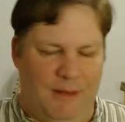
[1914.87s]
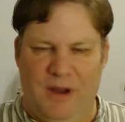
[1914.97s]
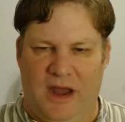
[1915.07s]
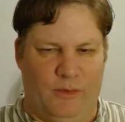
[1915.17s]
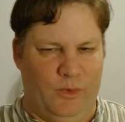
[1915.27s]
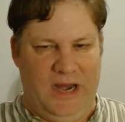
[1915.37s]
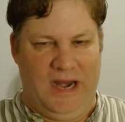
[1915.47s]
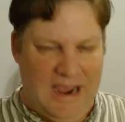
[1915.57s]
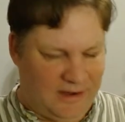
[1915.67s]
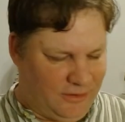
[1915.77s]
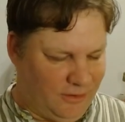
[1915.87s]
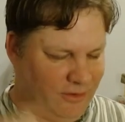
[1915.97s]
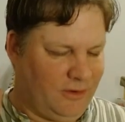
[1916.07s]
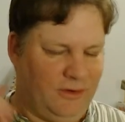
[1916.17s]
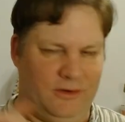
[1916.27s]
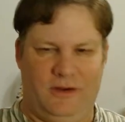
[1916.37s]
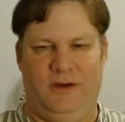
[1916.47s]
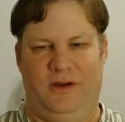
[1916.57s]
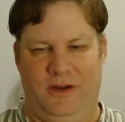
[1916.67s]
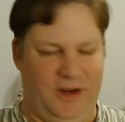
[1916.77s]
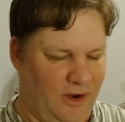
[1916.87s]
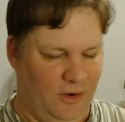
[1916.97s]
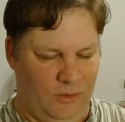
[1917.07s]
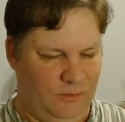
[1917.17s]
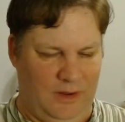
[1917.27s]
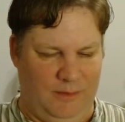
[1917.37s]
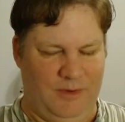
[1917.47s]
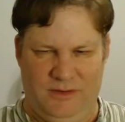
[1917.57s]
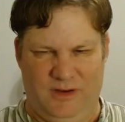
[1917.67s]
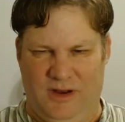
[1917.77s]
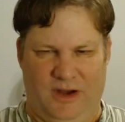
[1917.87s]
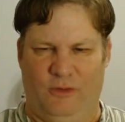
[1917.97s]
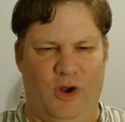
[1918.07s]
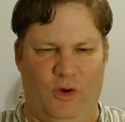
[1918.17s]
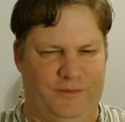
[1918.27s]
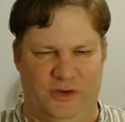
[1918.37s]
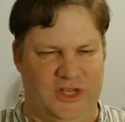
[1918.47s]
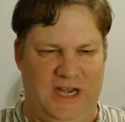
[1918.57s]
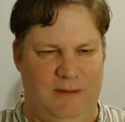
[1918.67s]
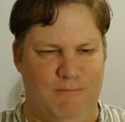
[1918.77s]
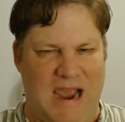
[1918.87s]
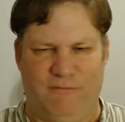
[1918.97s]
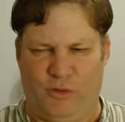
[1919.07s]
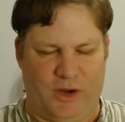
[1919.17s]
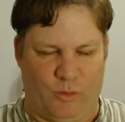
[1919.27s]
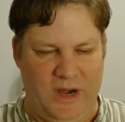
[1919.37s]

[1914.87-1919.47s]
I'm not a re-enactor. I don't know if there's any Maverick